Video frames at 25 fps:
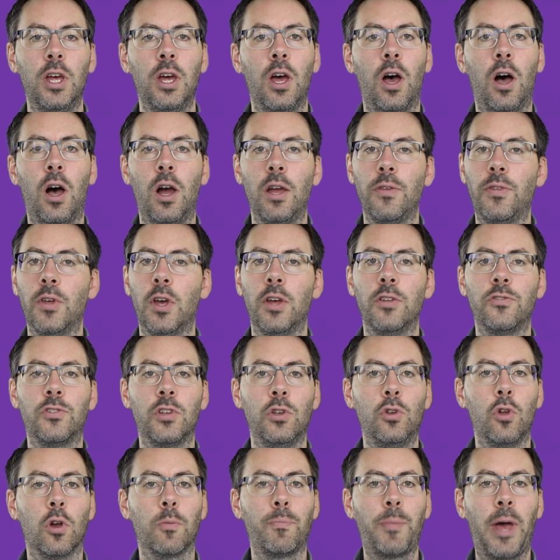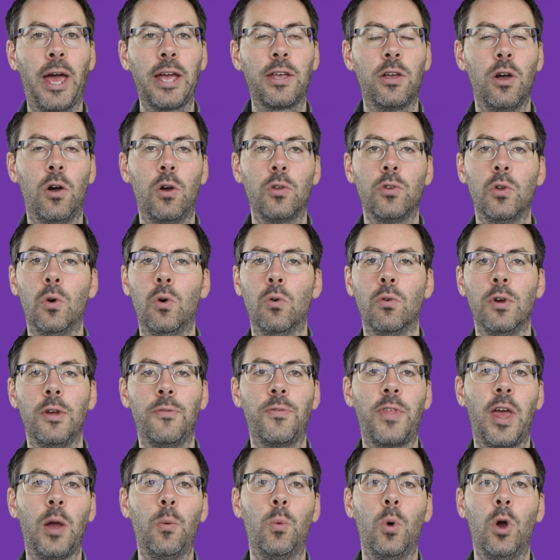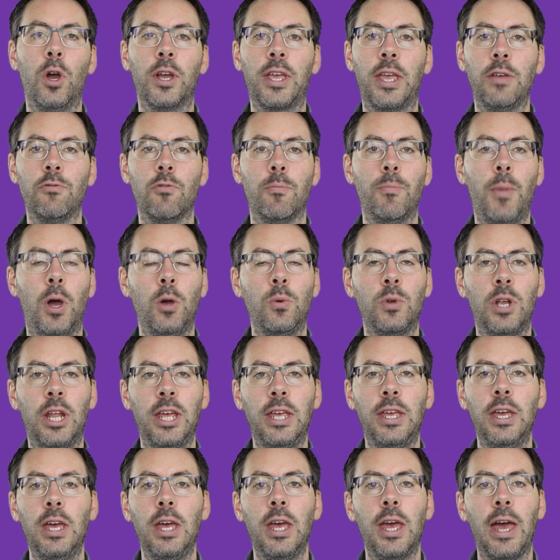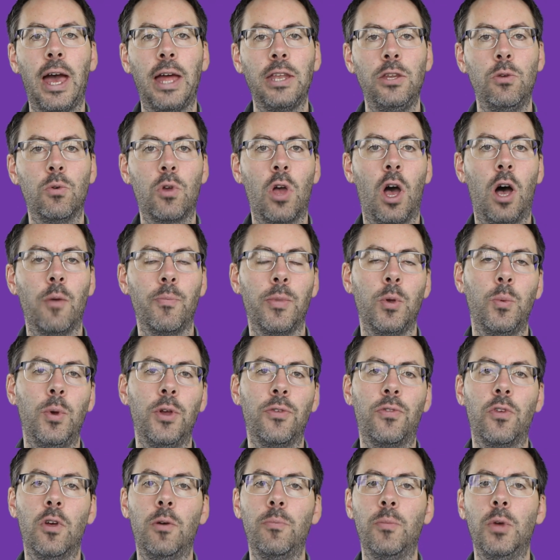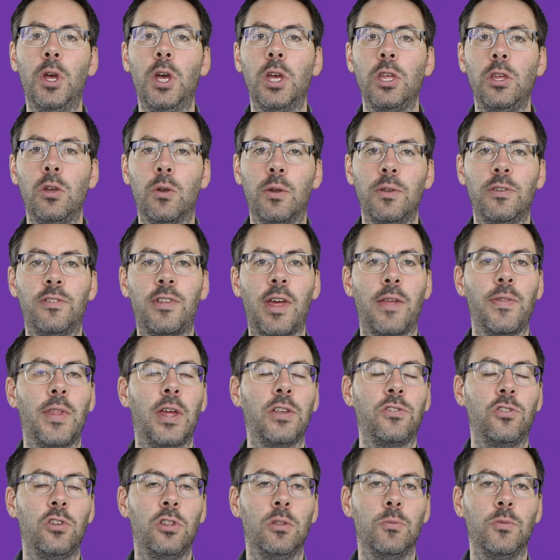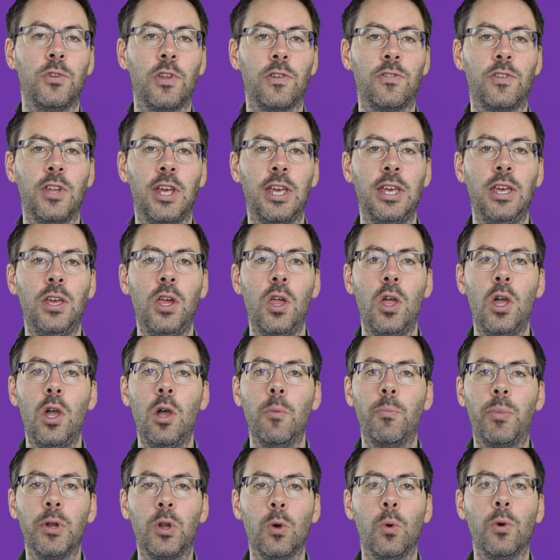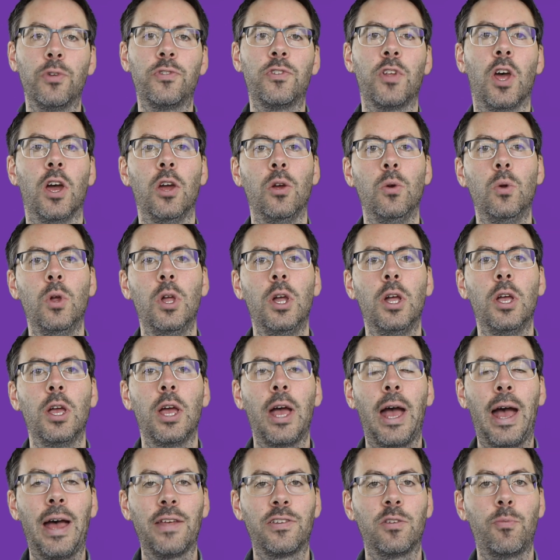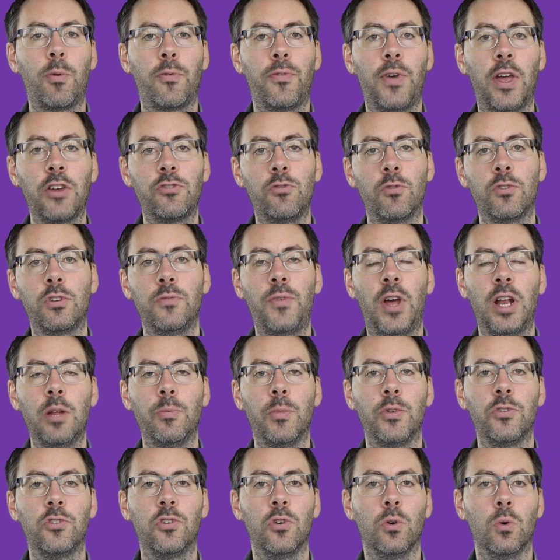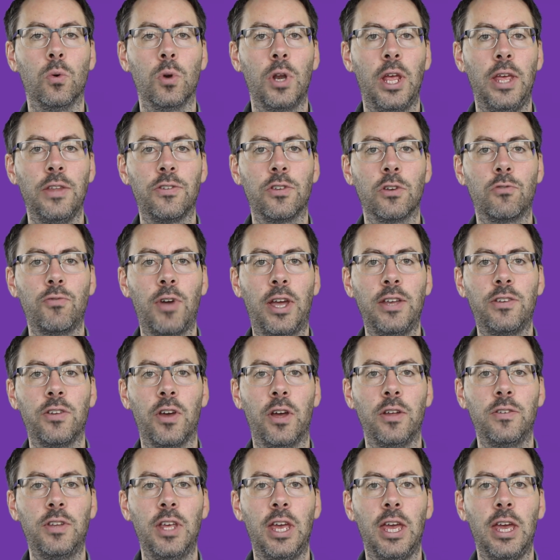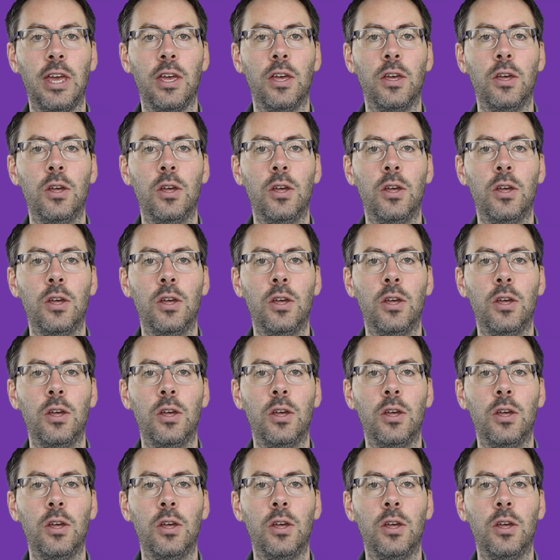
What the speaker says: either to look back on, or if they're working remotely and you can't be with them, you can send that to them to see. But also, as a professional development tool, it's a great idea.